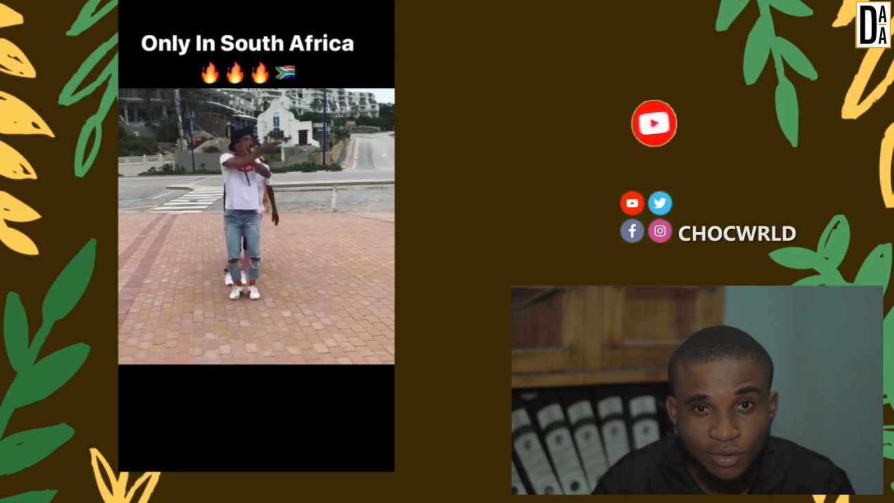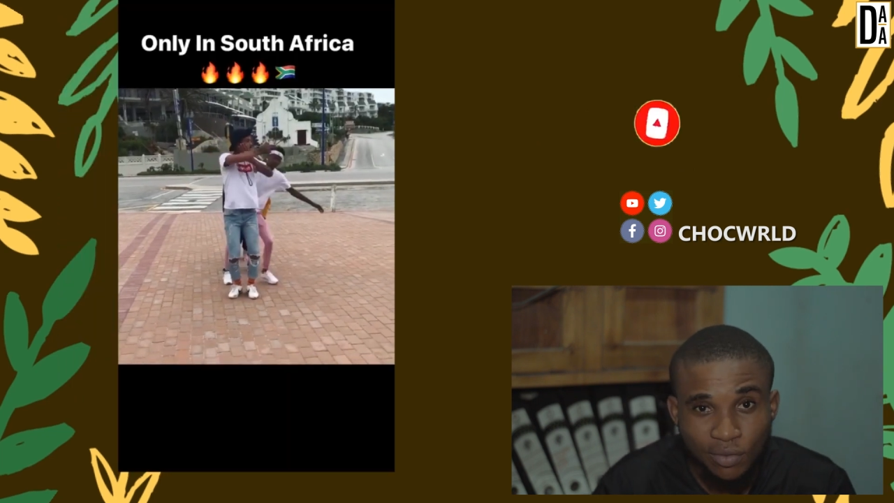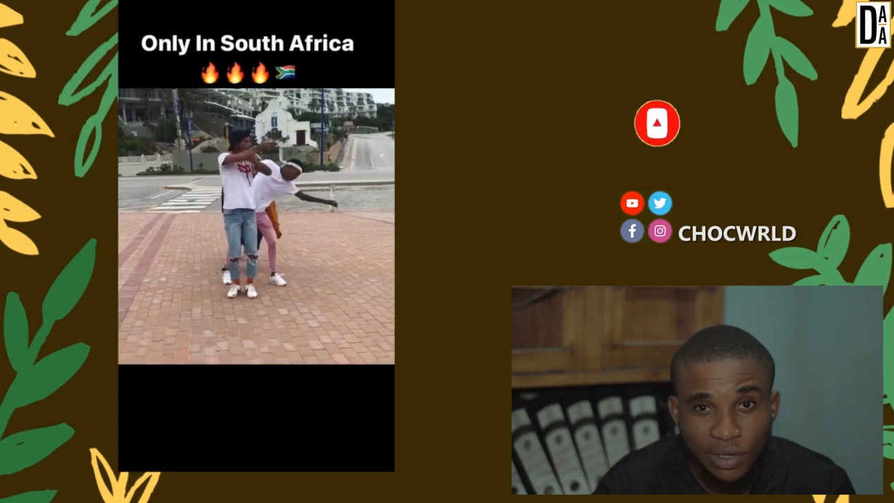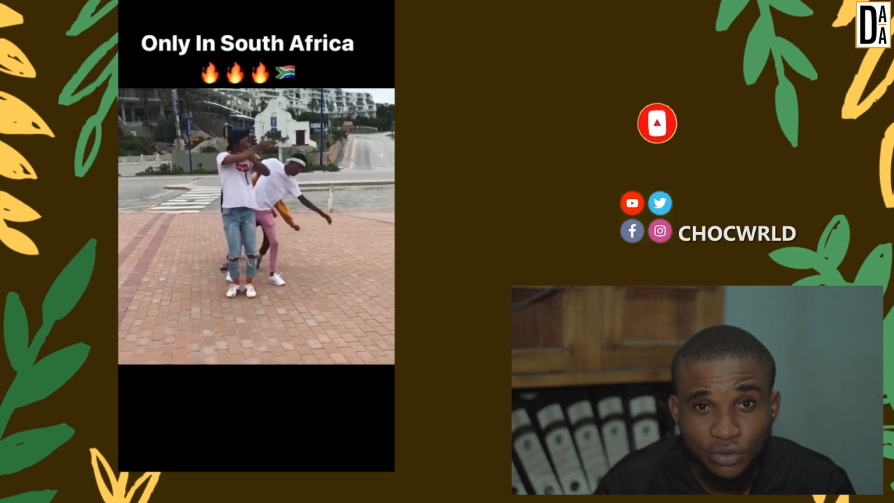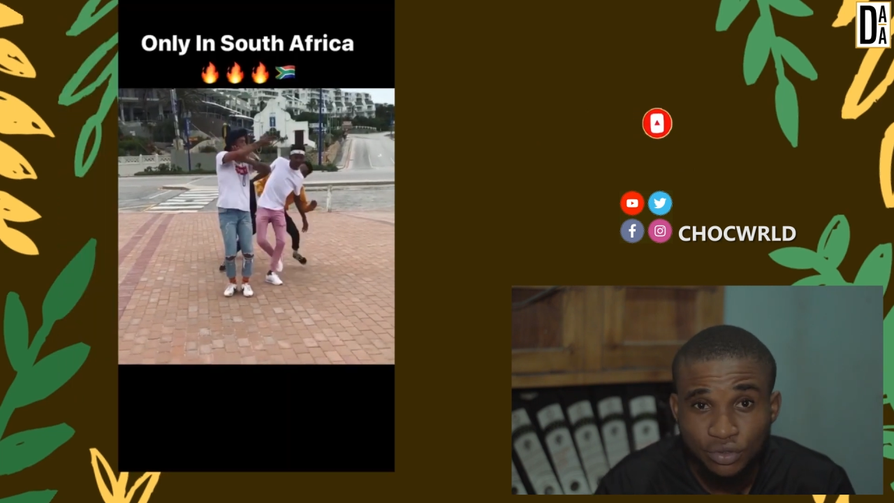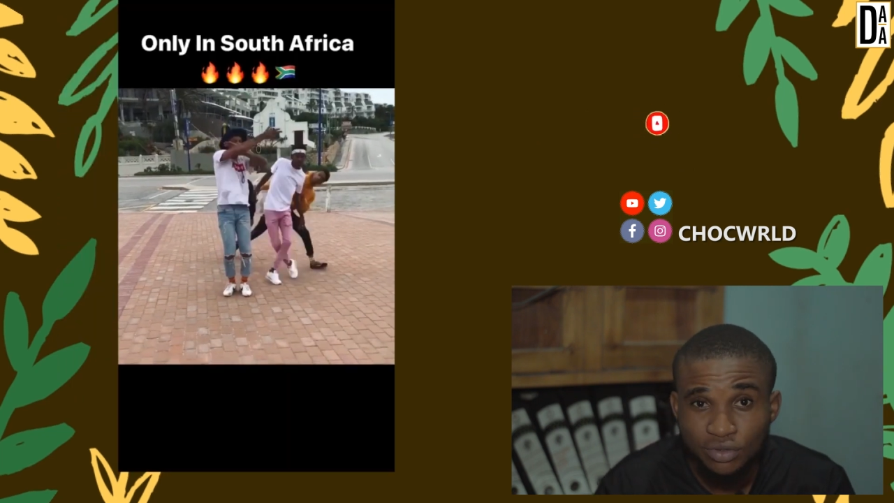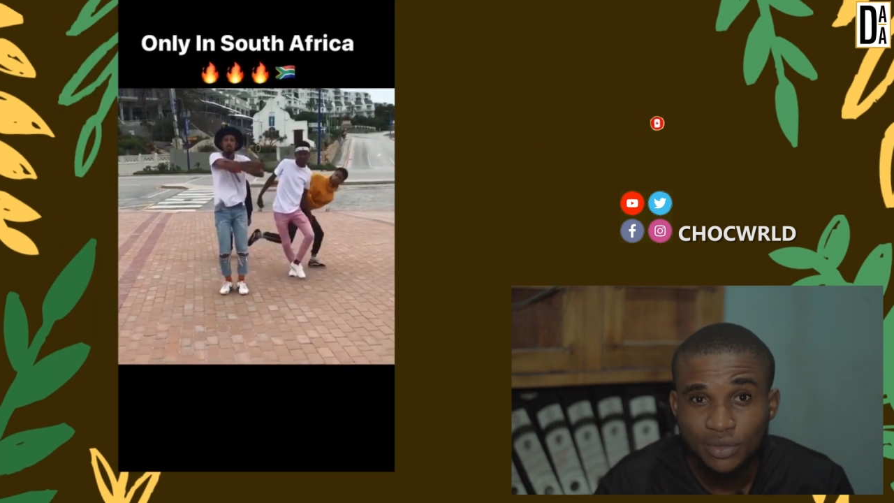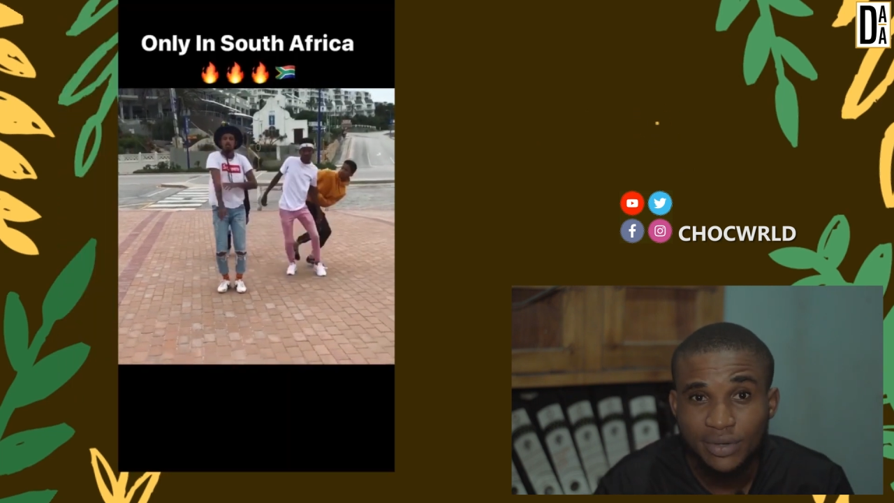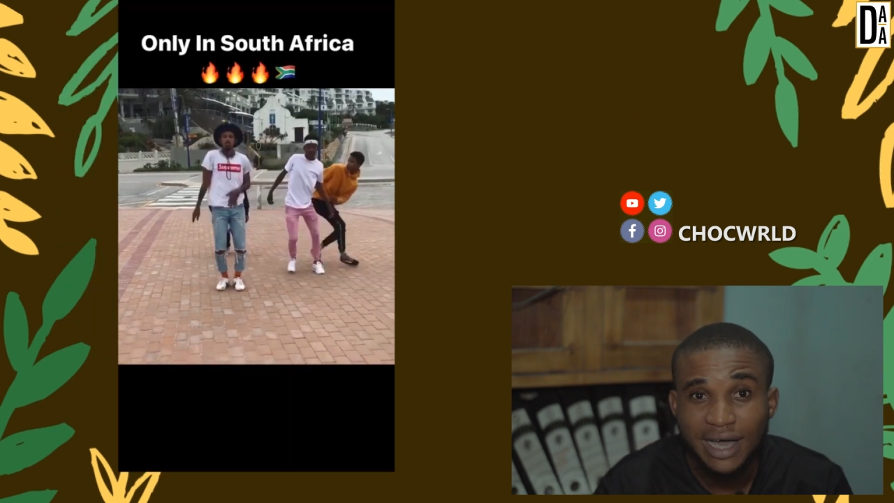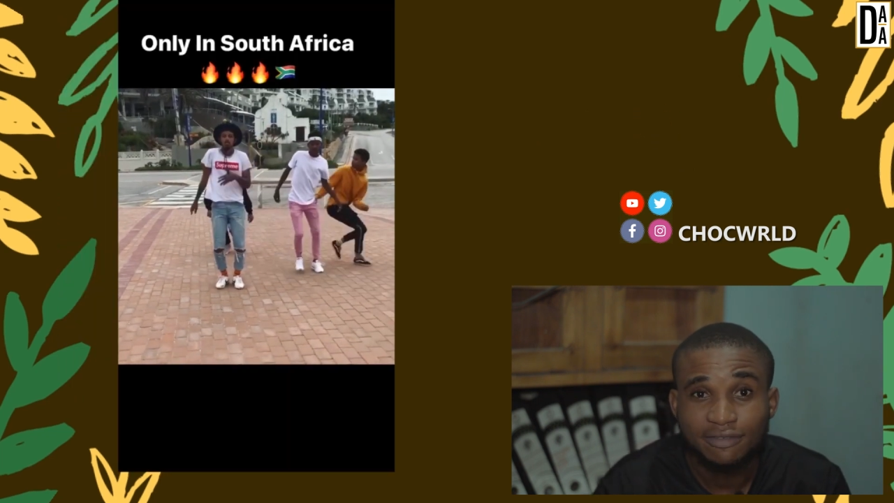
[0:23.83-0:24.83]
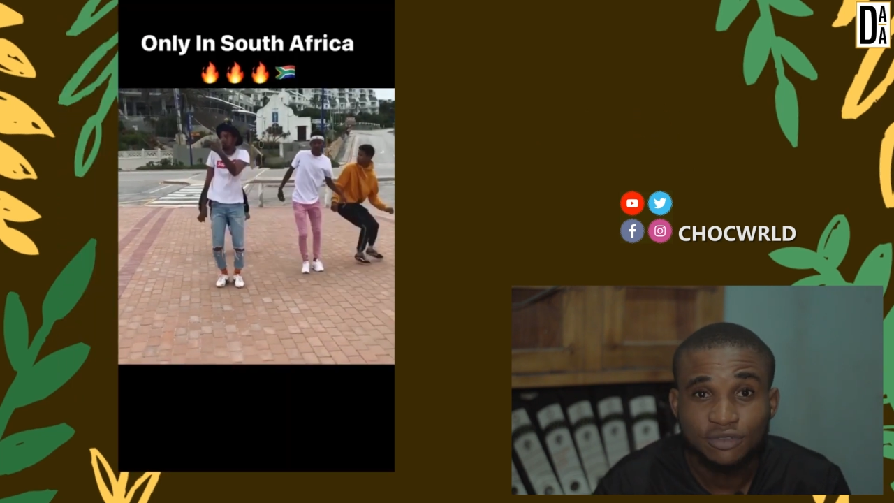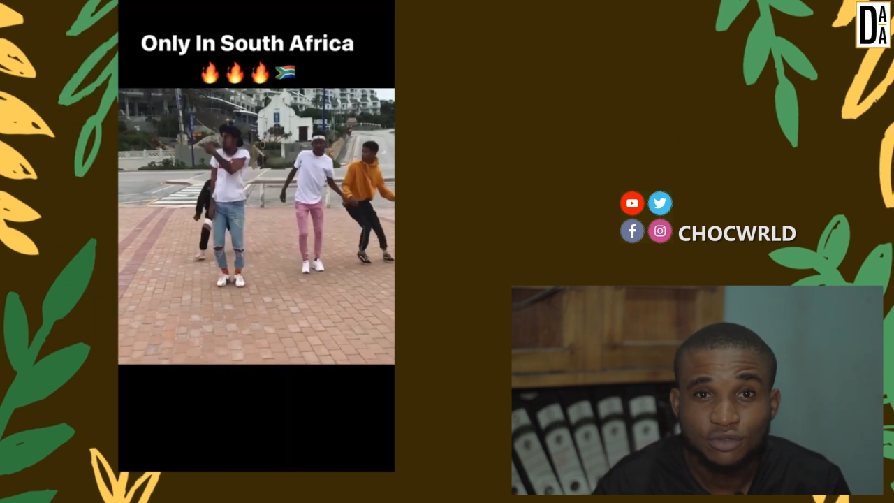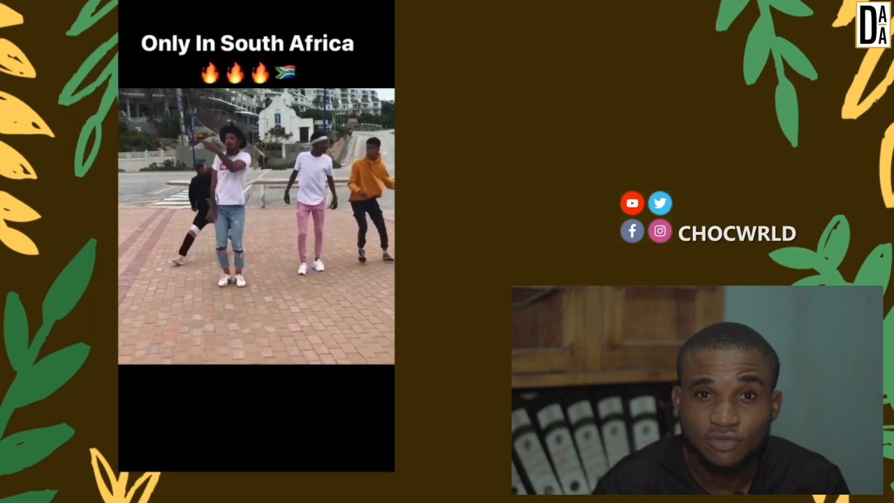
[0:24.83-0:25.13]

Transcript: well today we have two